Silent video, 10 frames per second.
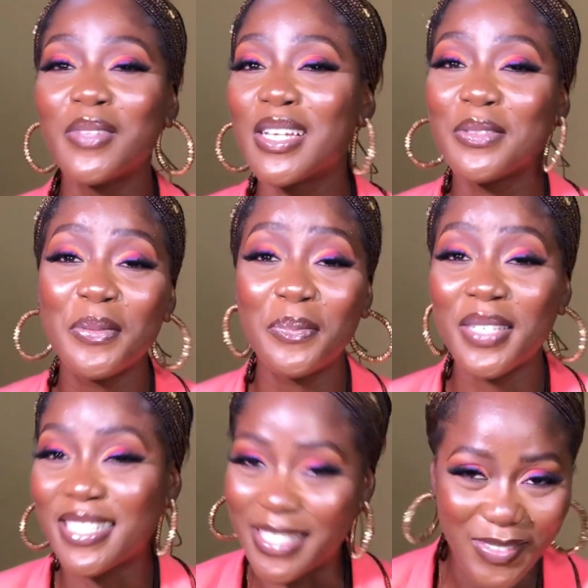That's not a
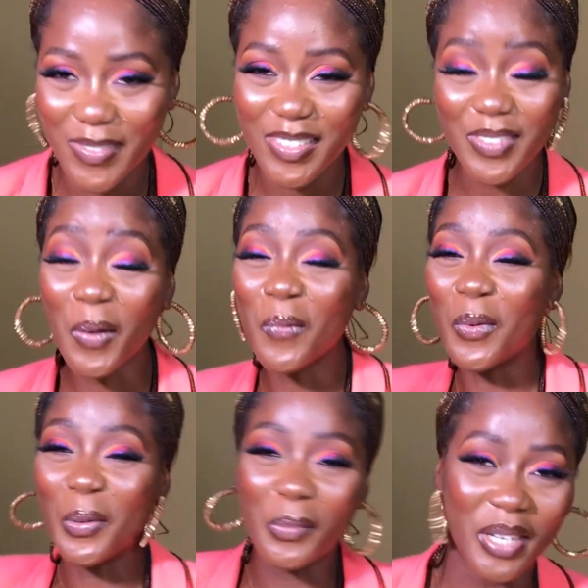big deal. Don't
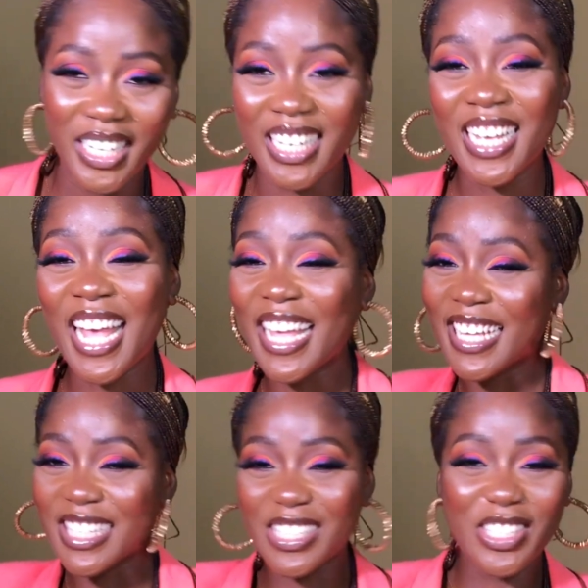worry. I
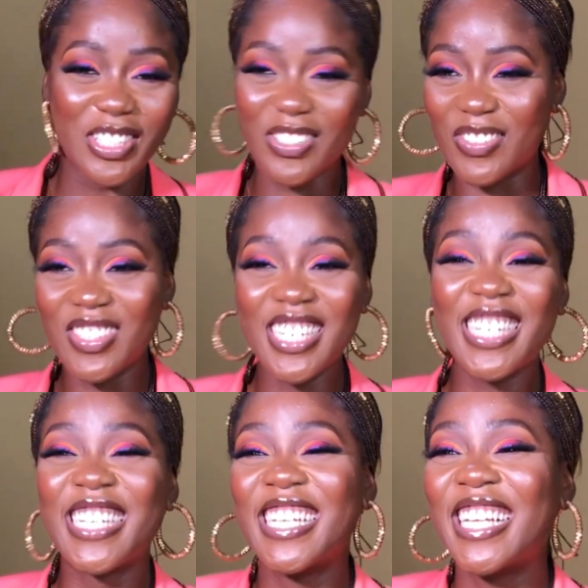got you.
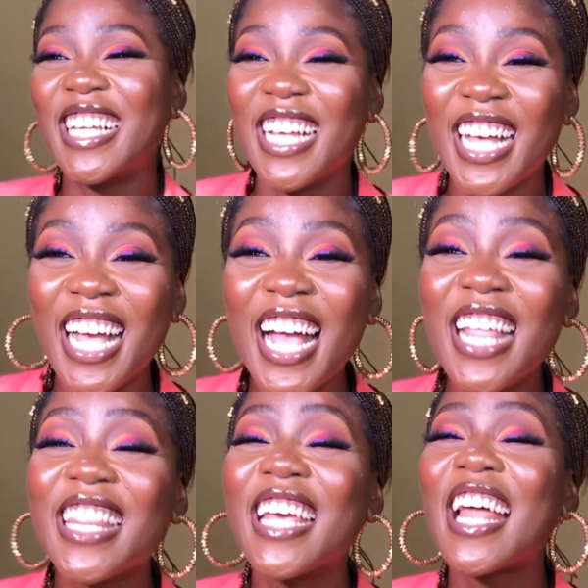
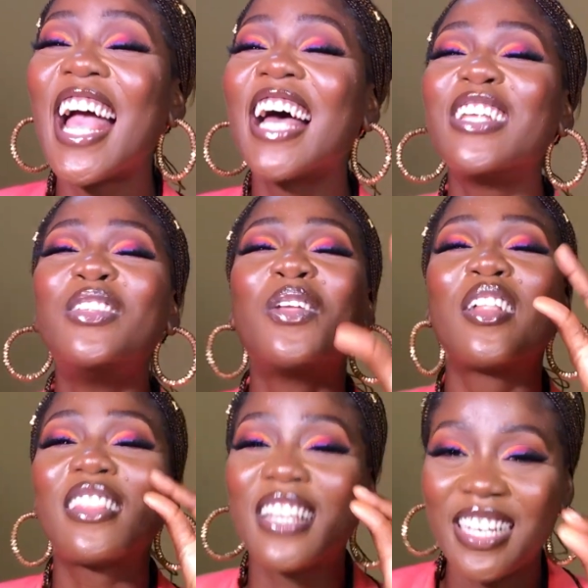Then I had
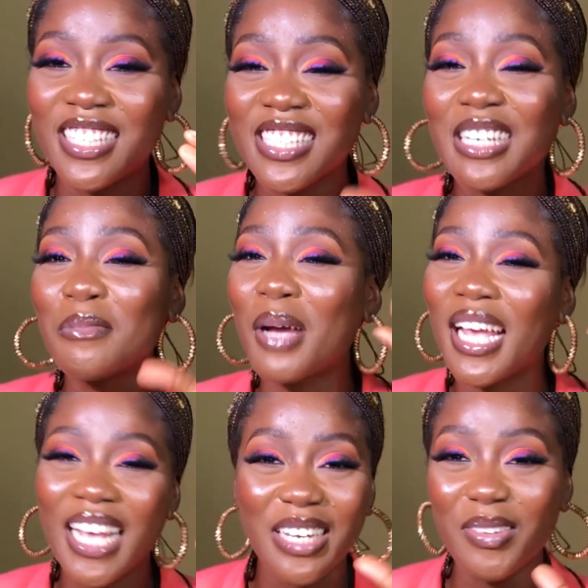nothing.
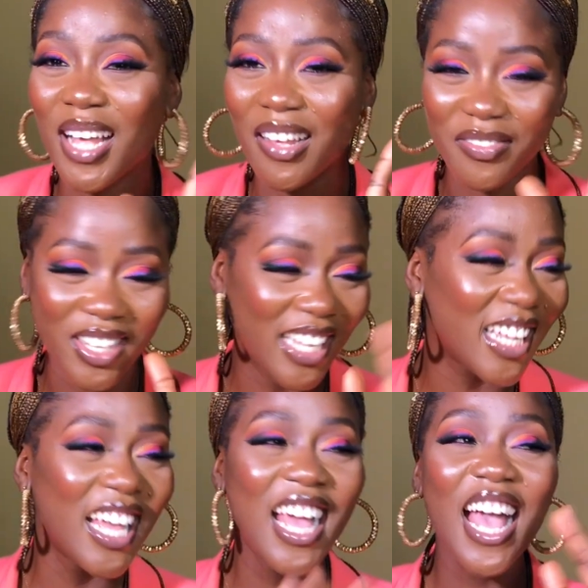Shingbai, I
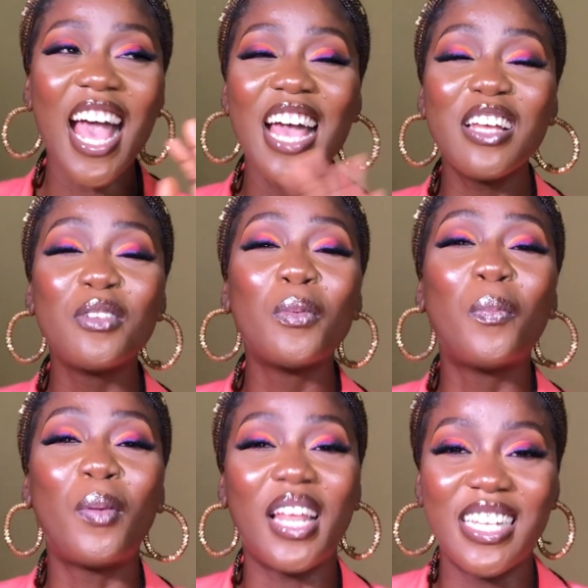had no
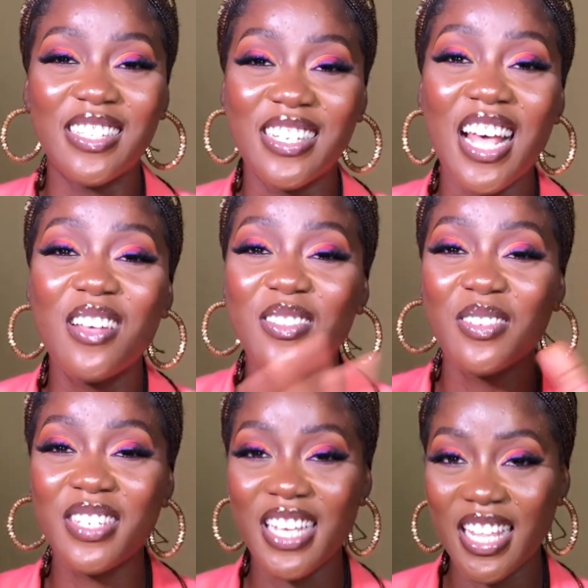plans on how I was
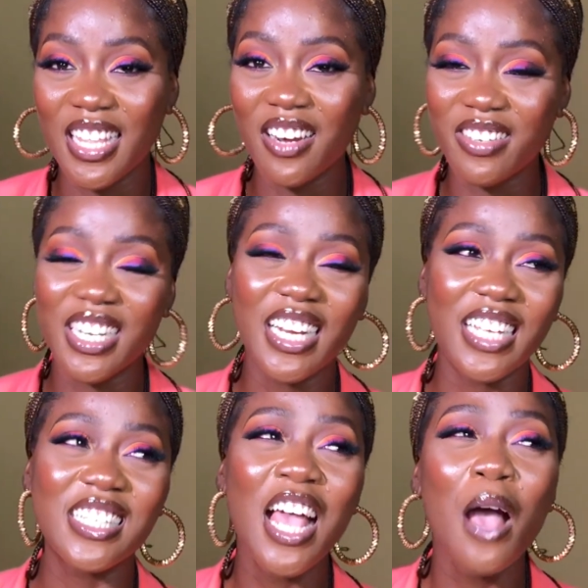going to get that ring
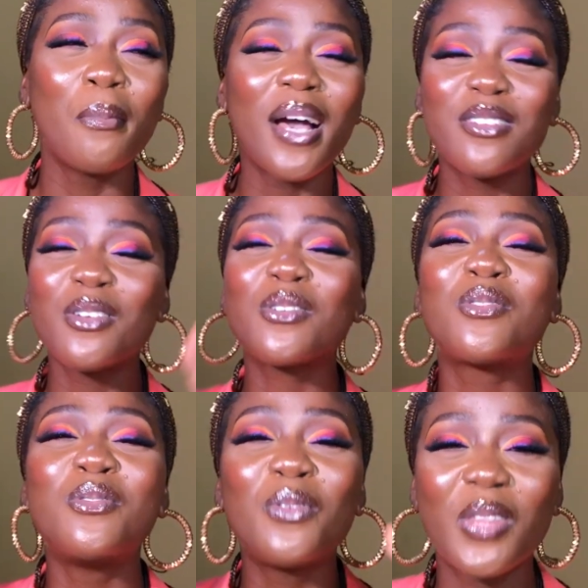light. But I just
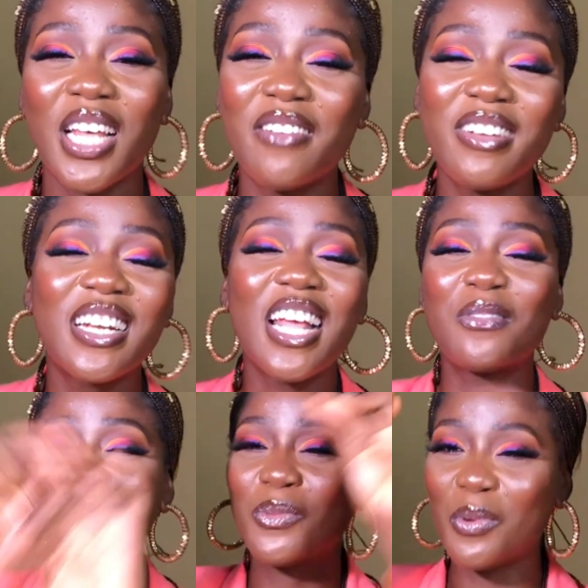knew that ring
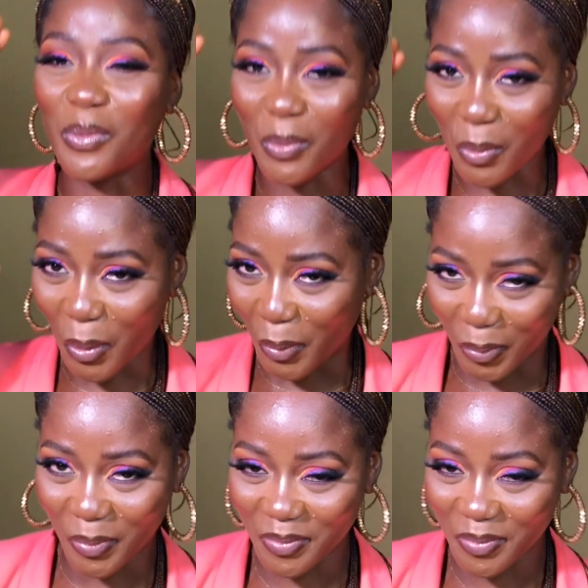light was going to come.